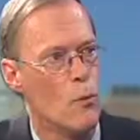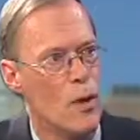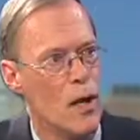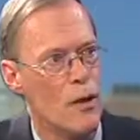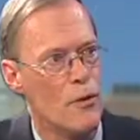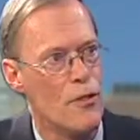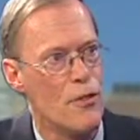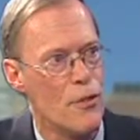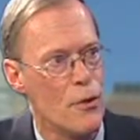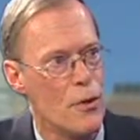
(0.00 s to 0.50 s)

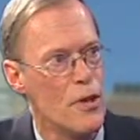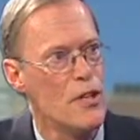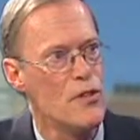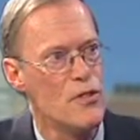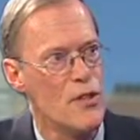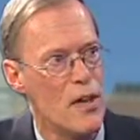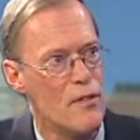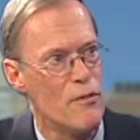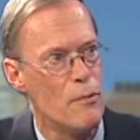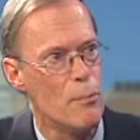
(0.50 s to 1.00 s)
around
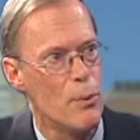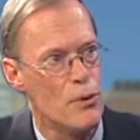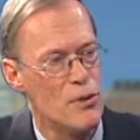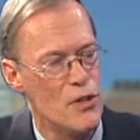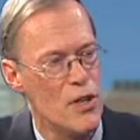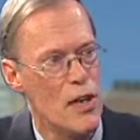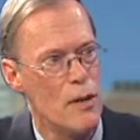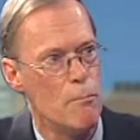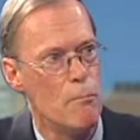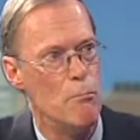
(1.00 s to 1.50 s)

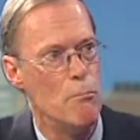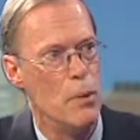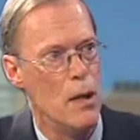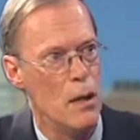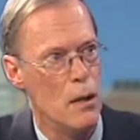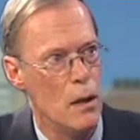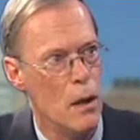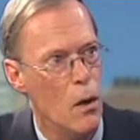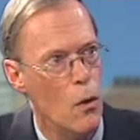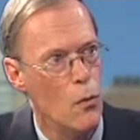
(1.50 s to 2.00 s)
37%
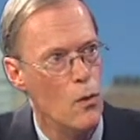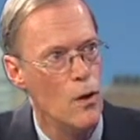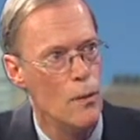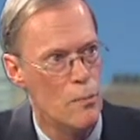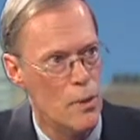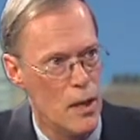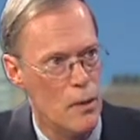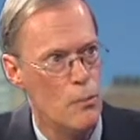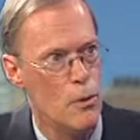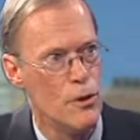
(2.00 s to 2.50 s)
below the
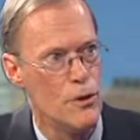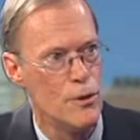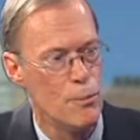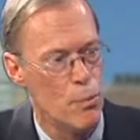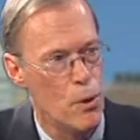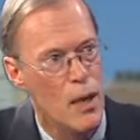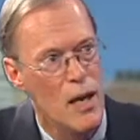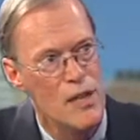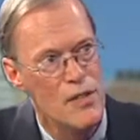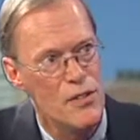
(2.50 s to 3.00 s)
published
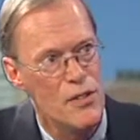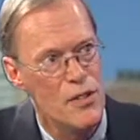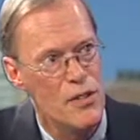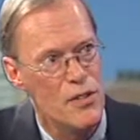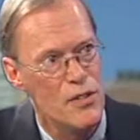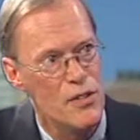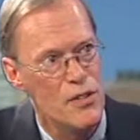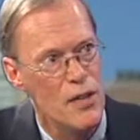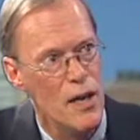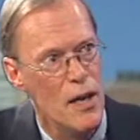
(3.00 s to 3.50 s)

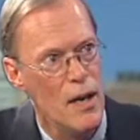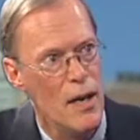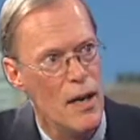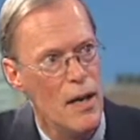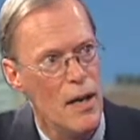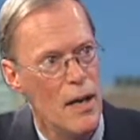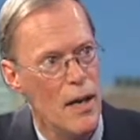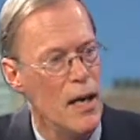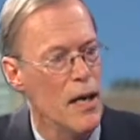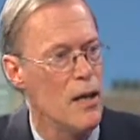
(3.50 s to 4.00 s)
prices
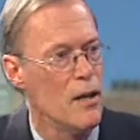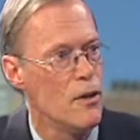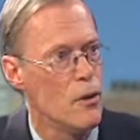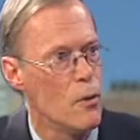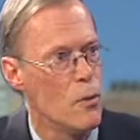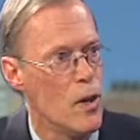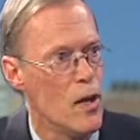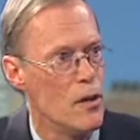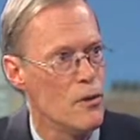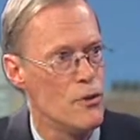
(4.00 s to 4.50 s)
and
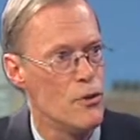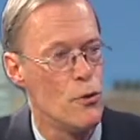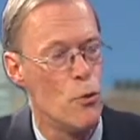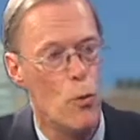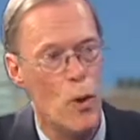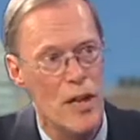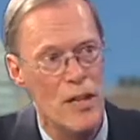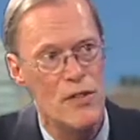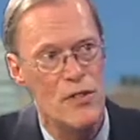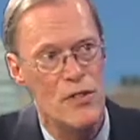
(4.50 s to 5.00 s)
around
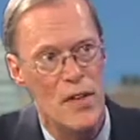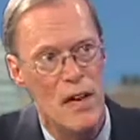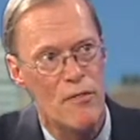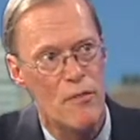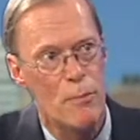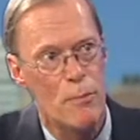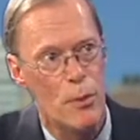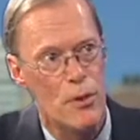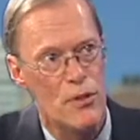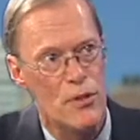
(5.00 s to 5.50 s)

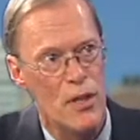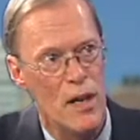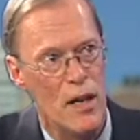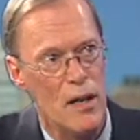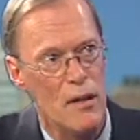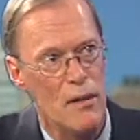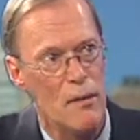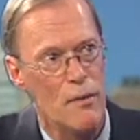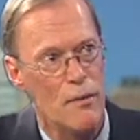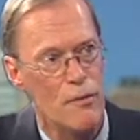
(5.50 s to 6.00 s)

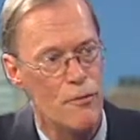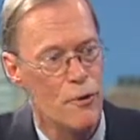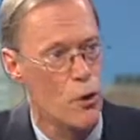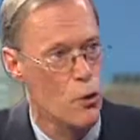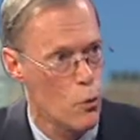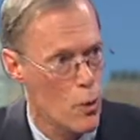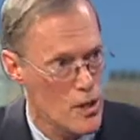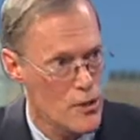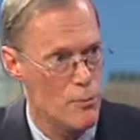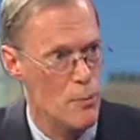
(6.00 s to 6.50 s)
27% for
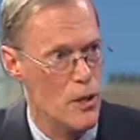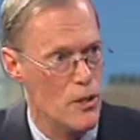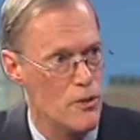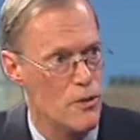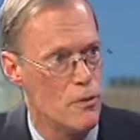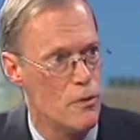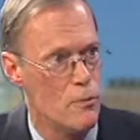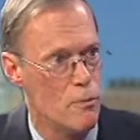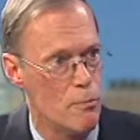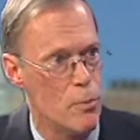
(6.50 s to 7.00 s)

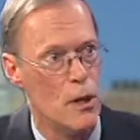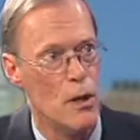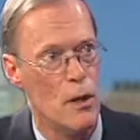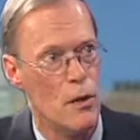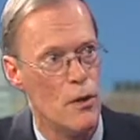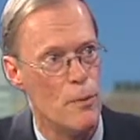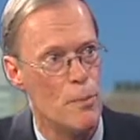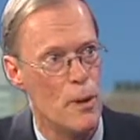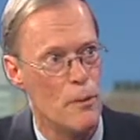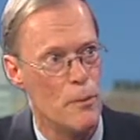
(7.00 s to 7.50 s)
Christmas
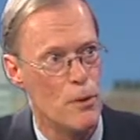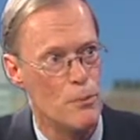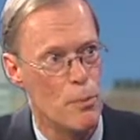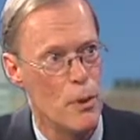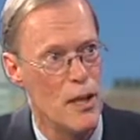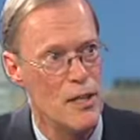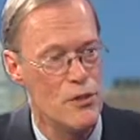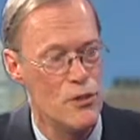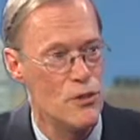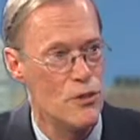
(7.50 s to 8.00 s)
below really? the published
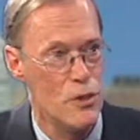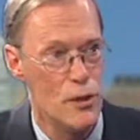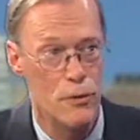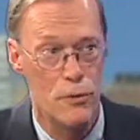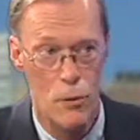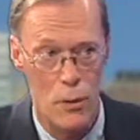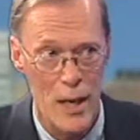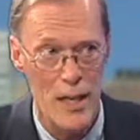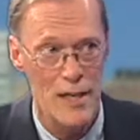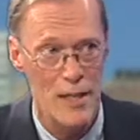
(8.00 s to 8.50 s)
prices. So
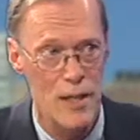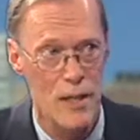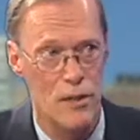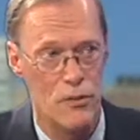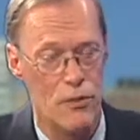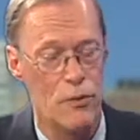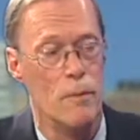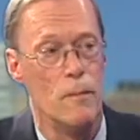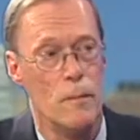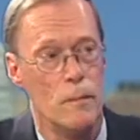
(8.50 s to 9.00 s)
and, the great and,
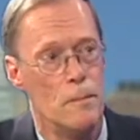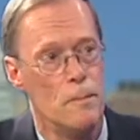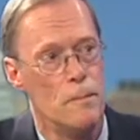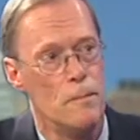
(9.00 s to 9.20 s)
deals. And,